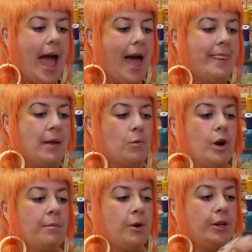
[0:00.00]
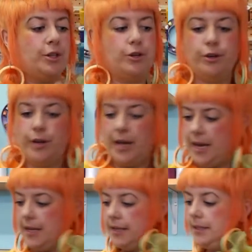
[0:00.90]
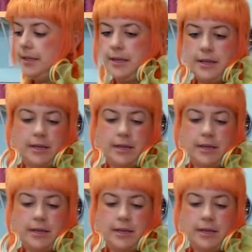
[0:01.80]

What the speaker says: And then what I'm going to do is